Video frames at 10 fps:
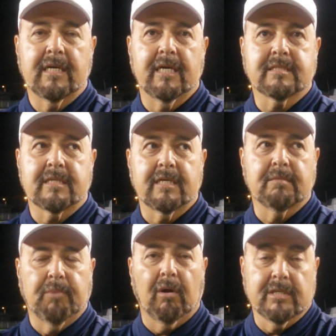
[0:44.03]
It's the
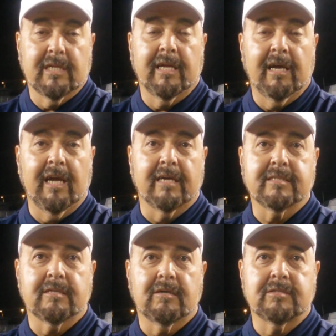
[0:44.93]
ball is in their
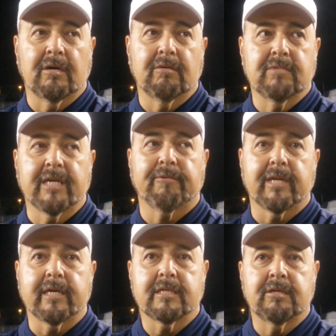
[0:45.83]
hands. You know, literally.